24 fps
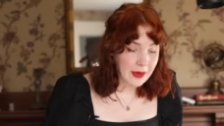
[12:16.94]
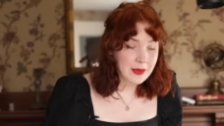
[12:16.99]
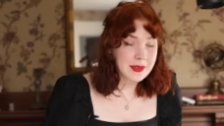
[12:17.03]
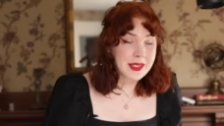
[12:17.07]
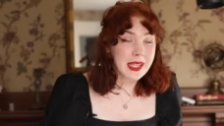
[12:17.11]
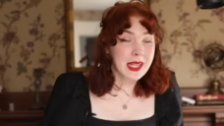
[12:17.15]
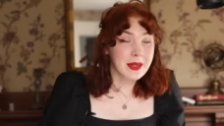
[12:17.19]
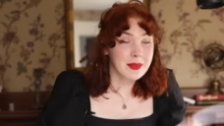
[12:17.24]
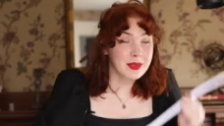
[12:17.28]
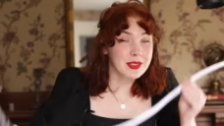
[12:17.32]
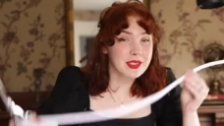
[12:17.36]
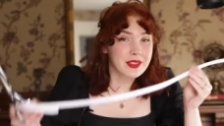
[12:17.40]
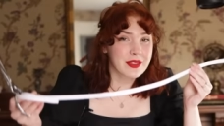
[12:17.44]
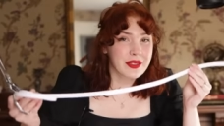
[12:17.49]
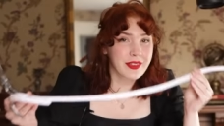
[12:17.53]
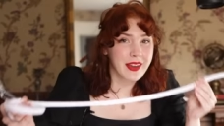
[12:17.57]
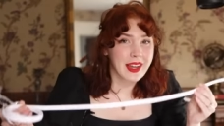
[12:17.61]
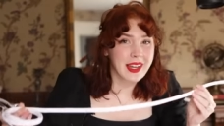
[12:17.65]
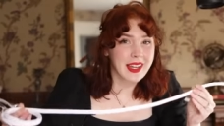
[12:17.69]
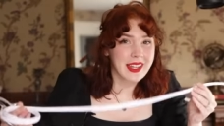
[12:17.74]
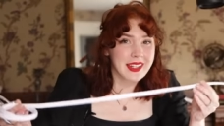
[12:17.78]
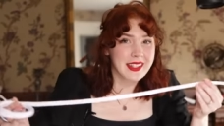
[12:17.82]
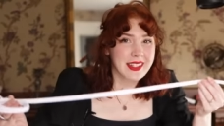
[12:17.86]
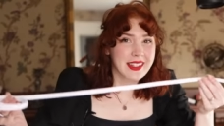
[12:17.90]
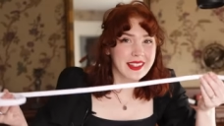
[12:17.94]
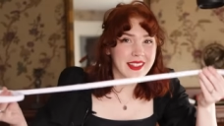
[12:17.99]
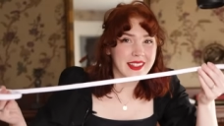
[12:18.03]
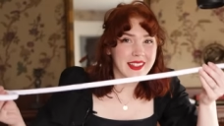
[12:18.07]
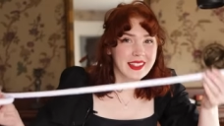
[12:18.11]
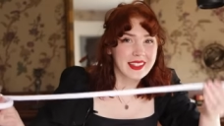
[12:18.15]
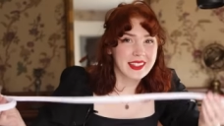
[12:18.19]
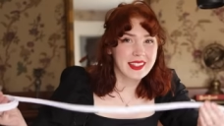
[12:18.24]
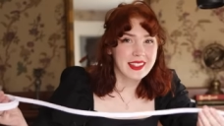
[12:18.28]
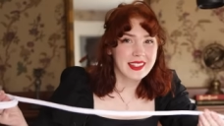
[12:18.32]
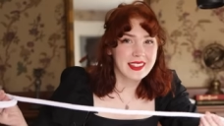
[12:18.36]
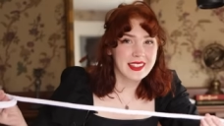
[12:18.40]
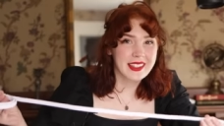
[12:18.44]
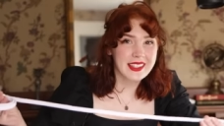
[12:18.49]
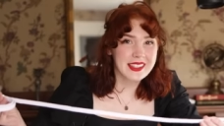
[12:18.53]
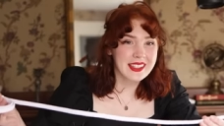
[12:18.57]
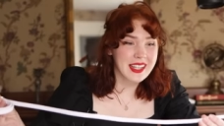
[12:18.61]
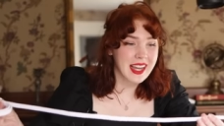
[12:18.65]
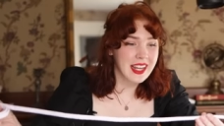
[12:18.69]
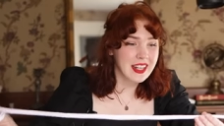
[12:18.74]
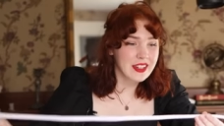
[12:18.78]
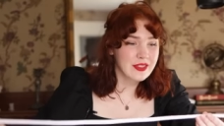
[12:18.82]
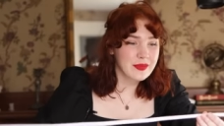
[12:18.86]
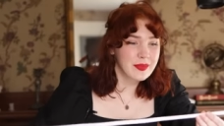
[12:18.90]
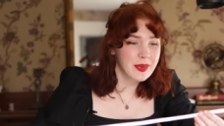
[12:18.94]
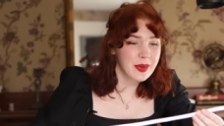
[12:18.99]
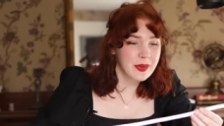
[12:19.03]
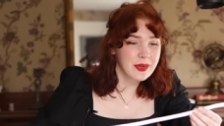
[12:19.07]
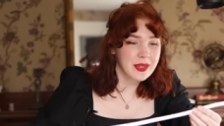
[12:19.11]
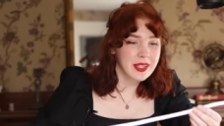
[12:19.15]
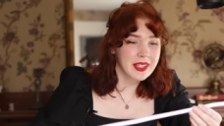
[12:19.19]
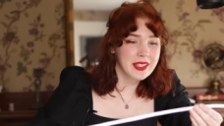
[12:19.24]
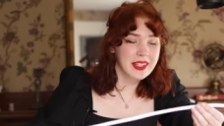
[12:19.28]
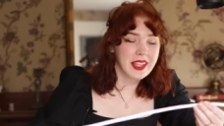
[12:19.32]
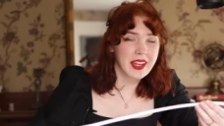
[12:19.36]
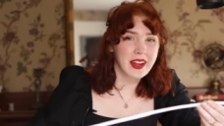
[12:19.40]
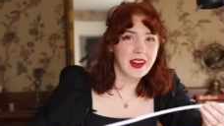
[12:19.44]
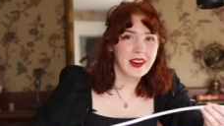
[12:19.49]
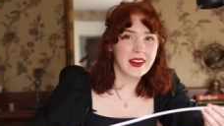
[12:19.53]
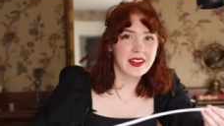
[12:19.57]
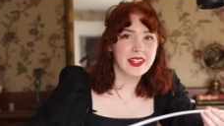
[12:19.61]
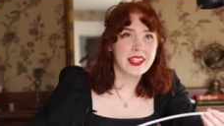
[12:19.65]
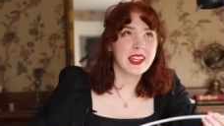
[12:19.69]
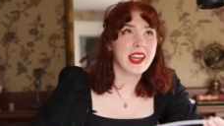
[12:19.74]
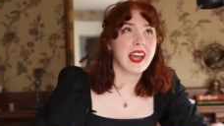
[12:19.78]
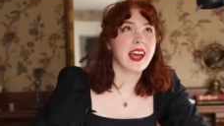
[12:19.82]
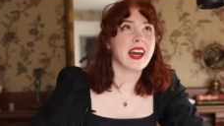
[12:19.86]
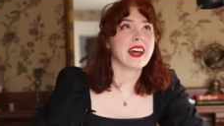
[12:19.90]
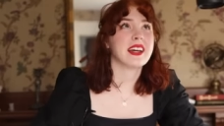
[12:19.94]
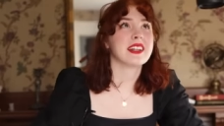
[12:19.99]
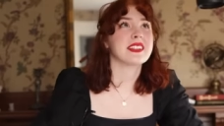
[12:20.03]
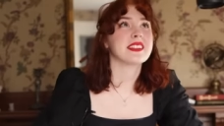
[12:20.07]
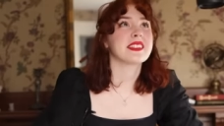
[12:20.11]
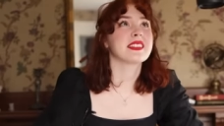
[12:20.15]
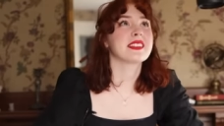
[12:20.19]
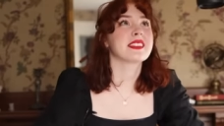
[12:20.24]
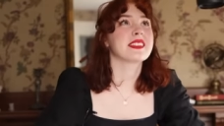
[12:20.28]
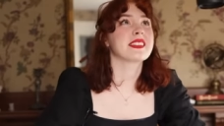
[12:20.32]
I was able to find this kind of boning that already has